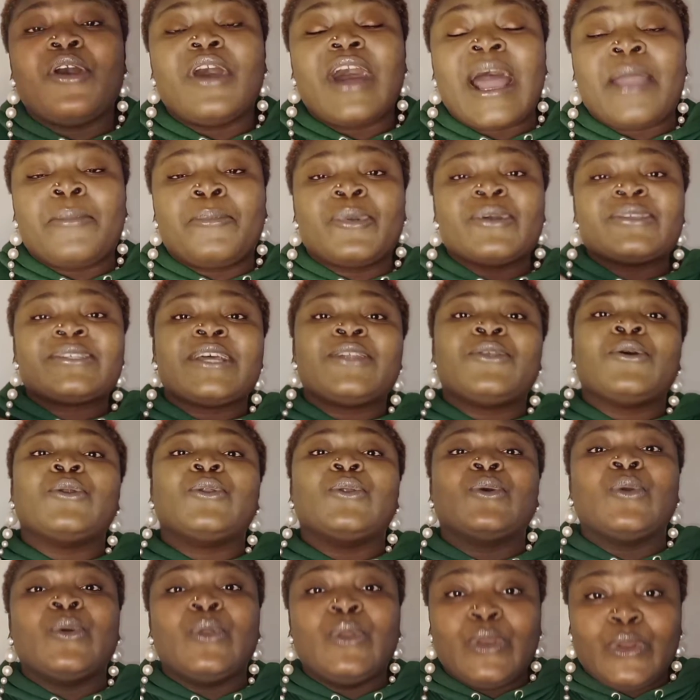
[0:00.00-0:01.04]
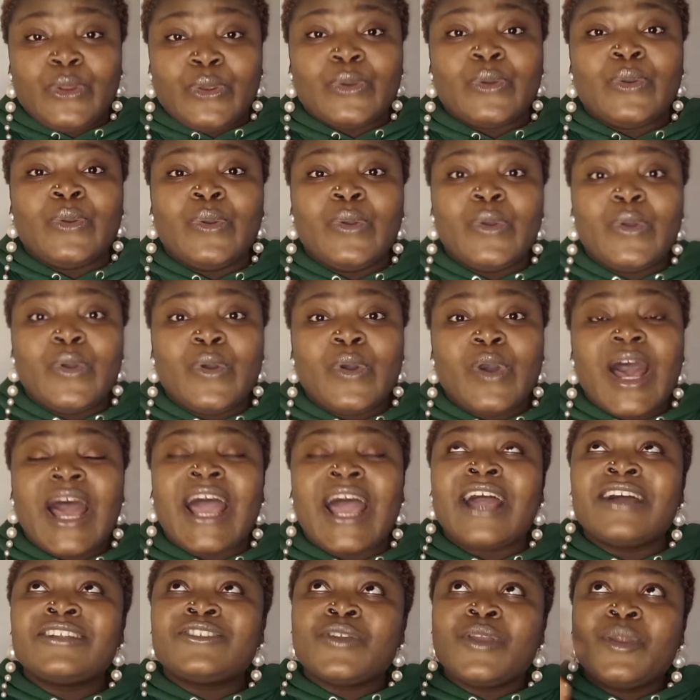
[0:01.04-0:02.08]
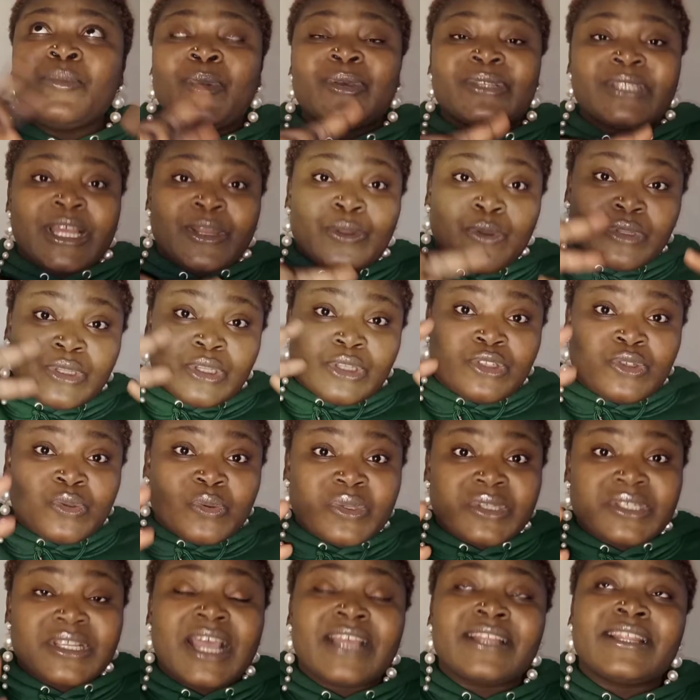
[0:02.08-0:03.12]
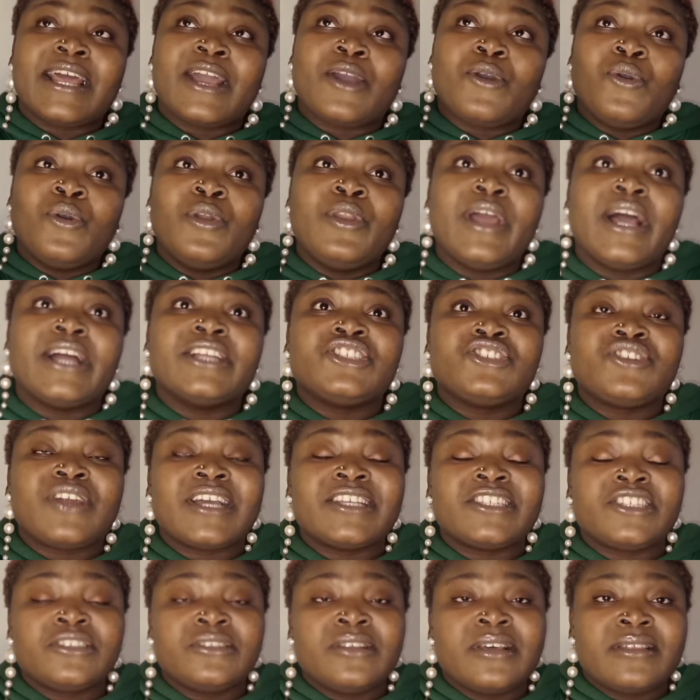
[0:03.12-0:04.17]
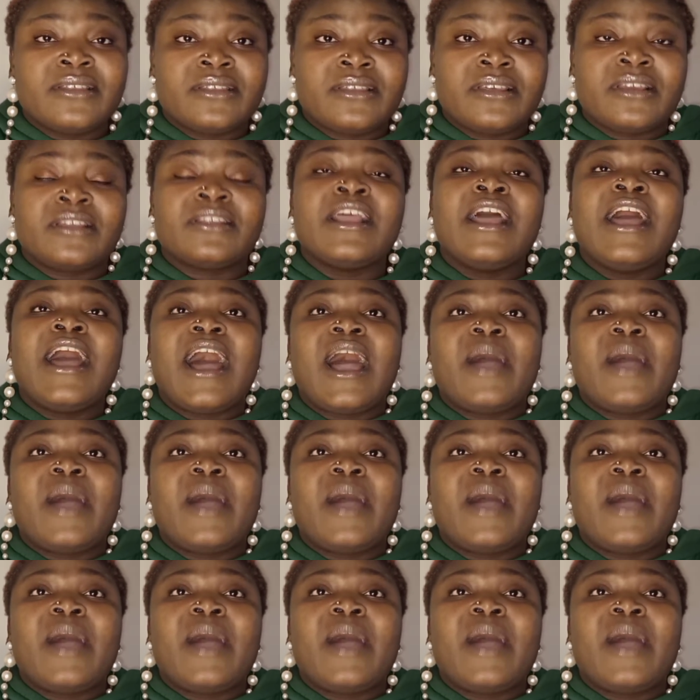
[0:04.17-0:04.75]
I posted on Olio. I actually posted on the two sides, like Olio and Trash Nothing.